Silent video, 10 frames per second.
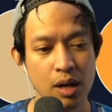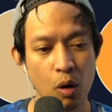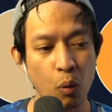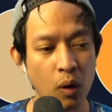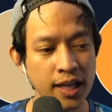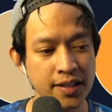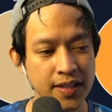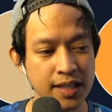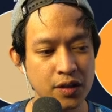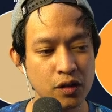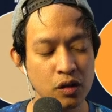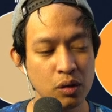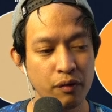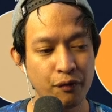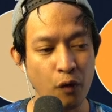1
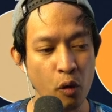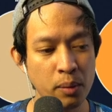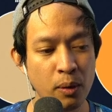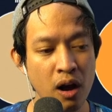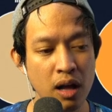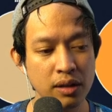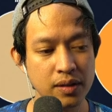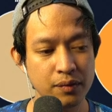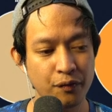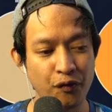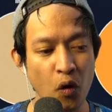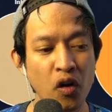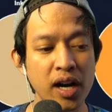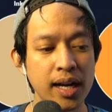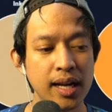Sisu, 4 Brawls, 4